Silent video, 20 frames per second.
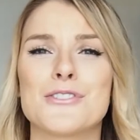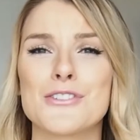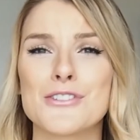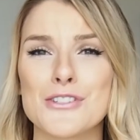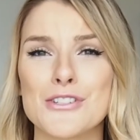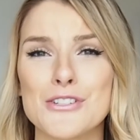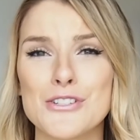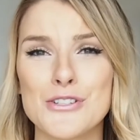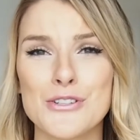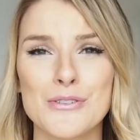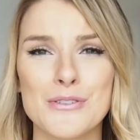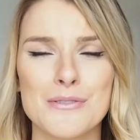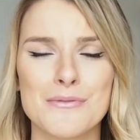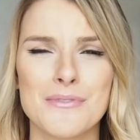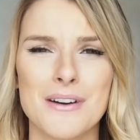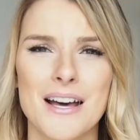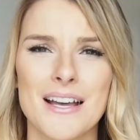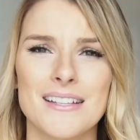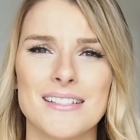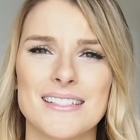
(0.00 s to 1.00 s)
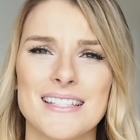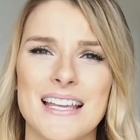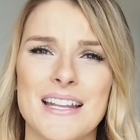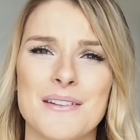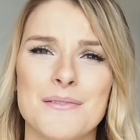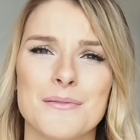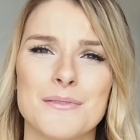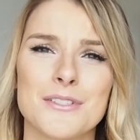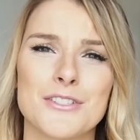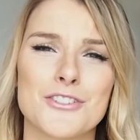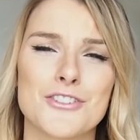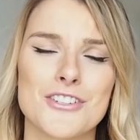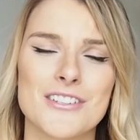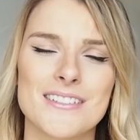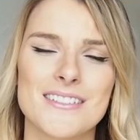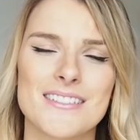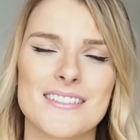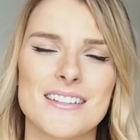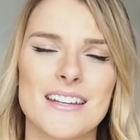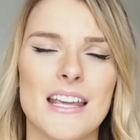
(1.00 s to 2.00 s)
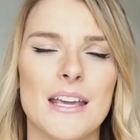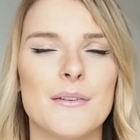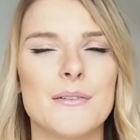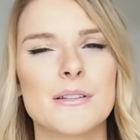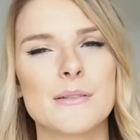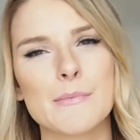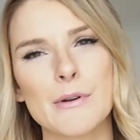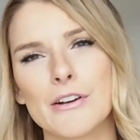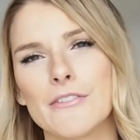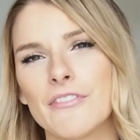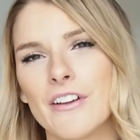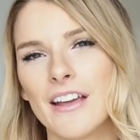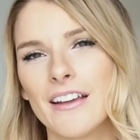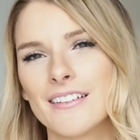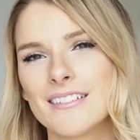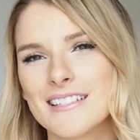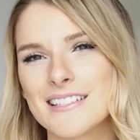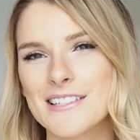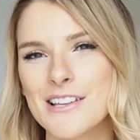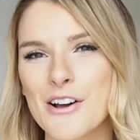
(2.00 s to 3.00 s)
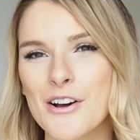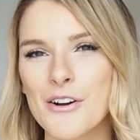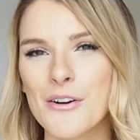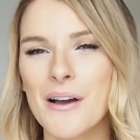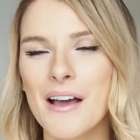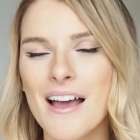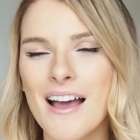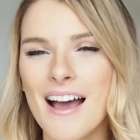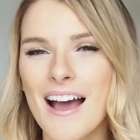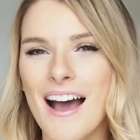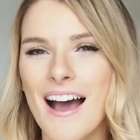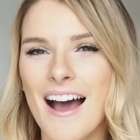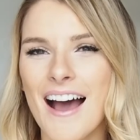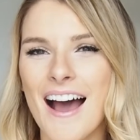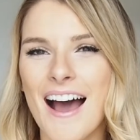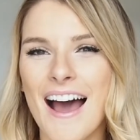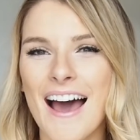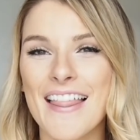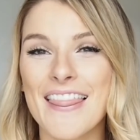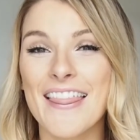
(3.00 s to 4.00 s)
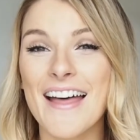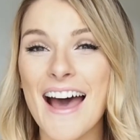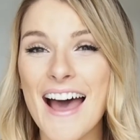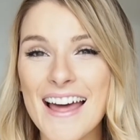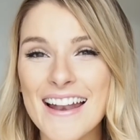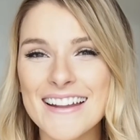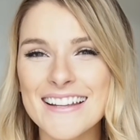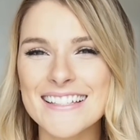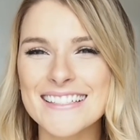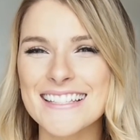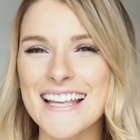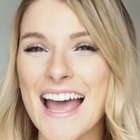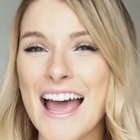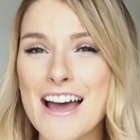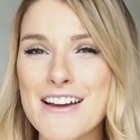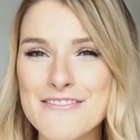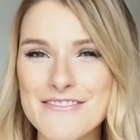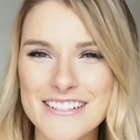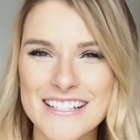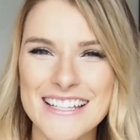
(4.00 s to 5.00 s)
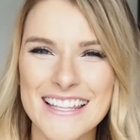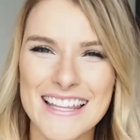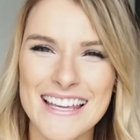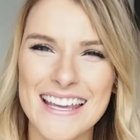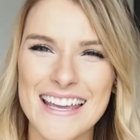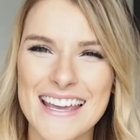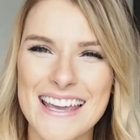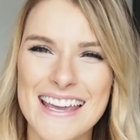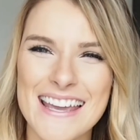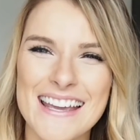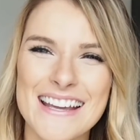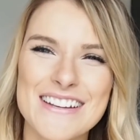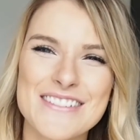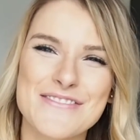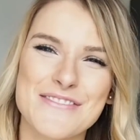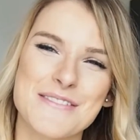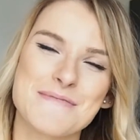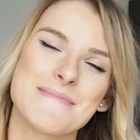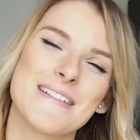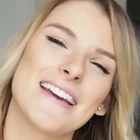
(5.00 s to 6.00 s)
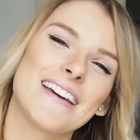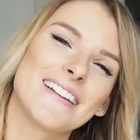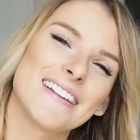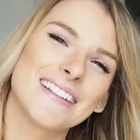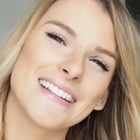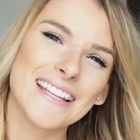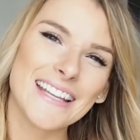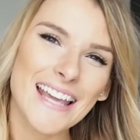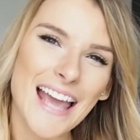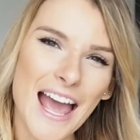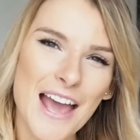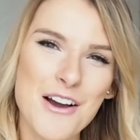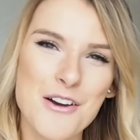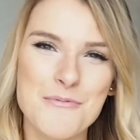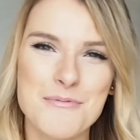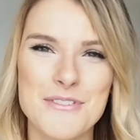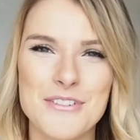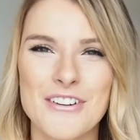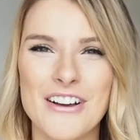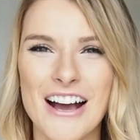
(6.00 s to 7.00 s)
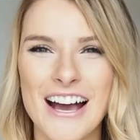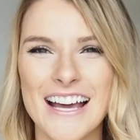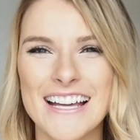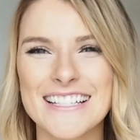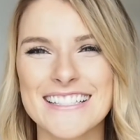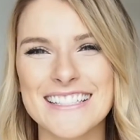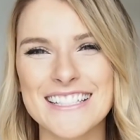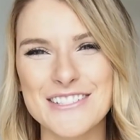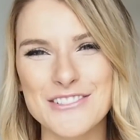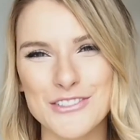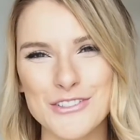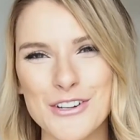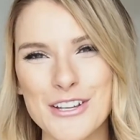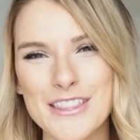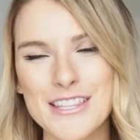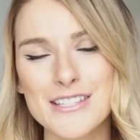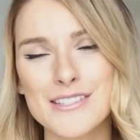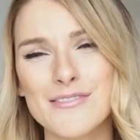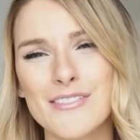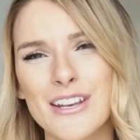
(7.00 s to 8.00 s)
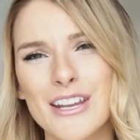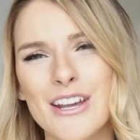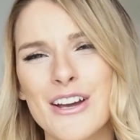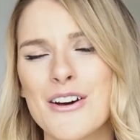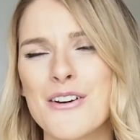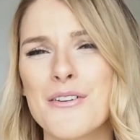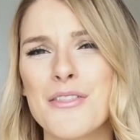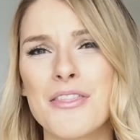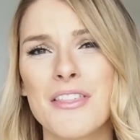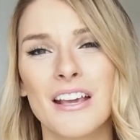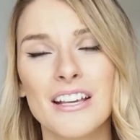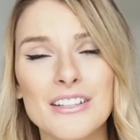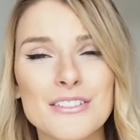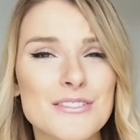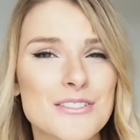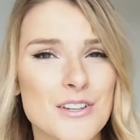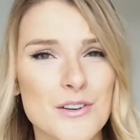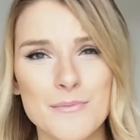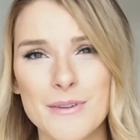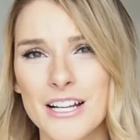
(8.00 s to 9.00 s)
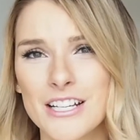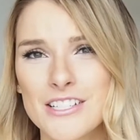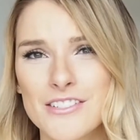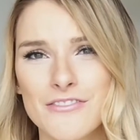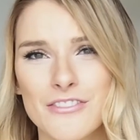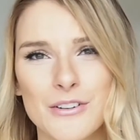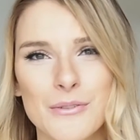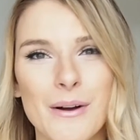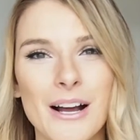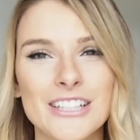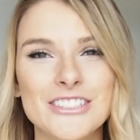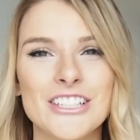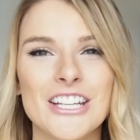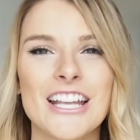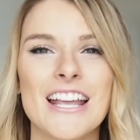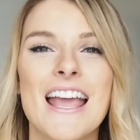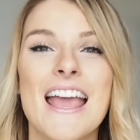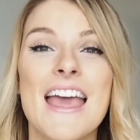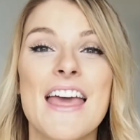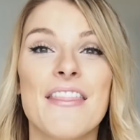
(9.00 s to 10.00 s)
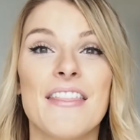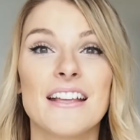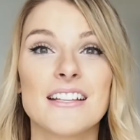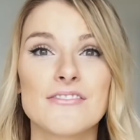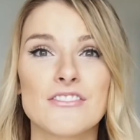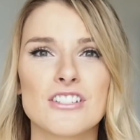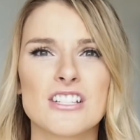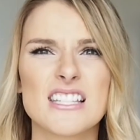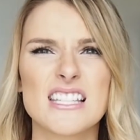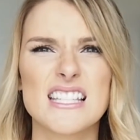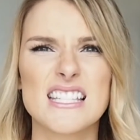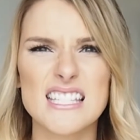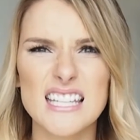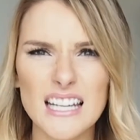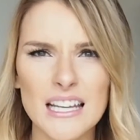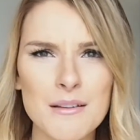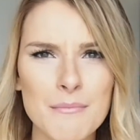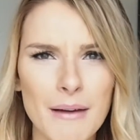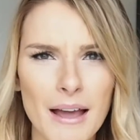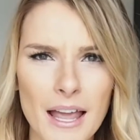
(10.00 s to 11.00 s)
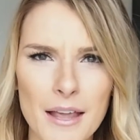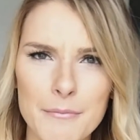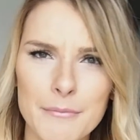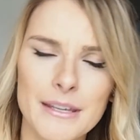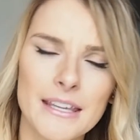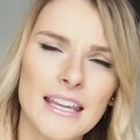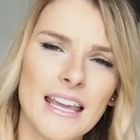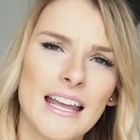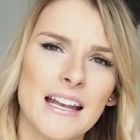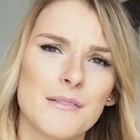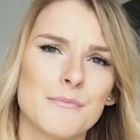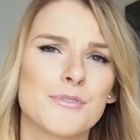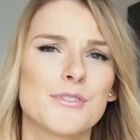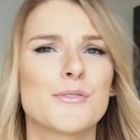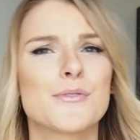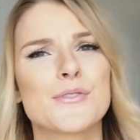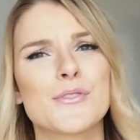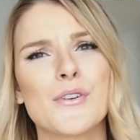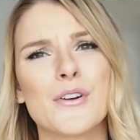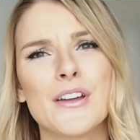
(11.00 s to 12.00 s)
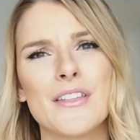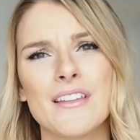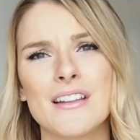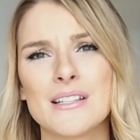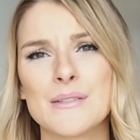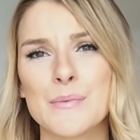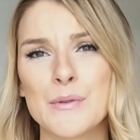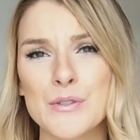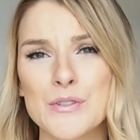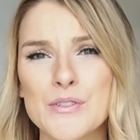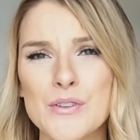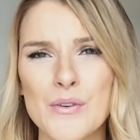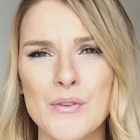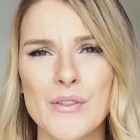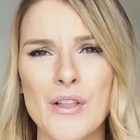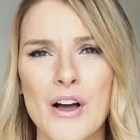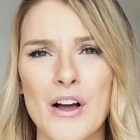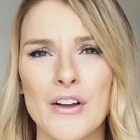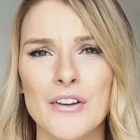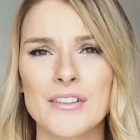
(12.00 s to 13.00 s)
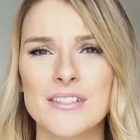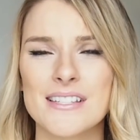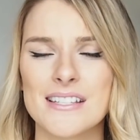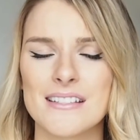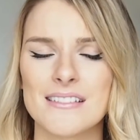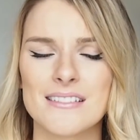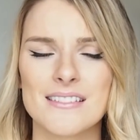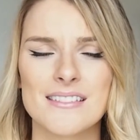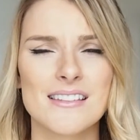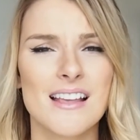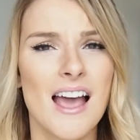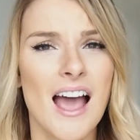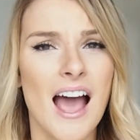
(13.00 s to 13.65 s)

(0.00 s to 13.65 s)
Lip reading: just the two of us, and it was perfect. So that is everything from Italy. I hope you guys enjoyed this video. Thank you so much for watching. Thanks for sticking by me, and I'm so sorry that it's been so long since